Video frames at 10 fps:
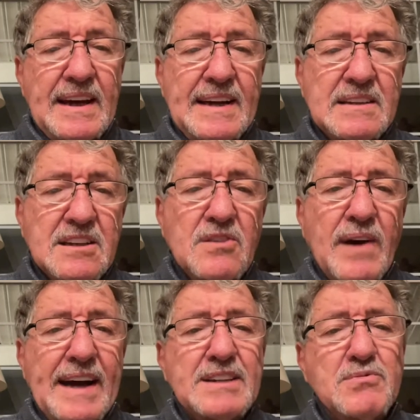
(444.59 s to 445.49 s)
And so
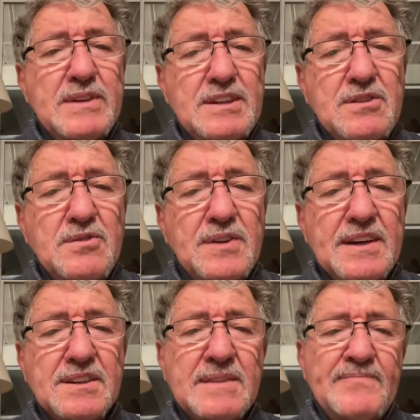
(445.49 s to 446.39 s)
as we do
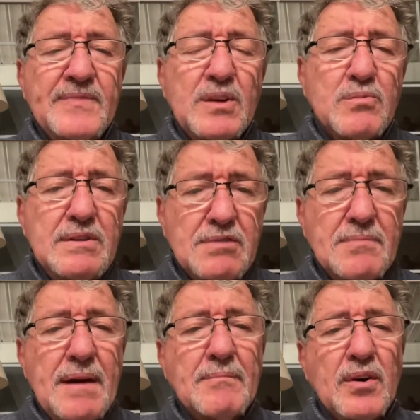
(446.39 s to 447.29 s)
this, we
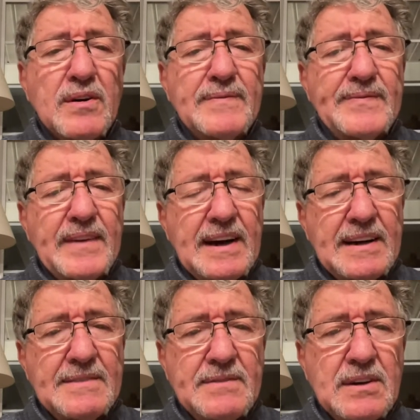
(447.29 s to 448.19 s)
remember uh,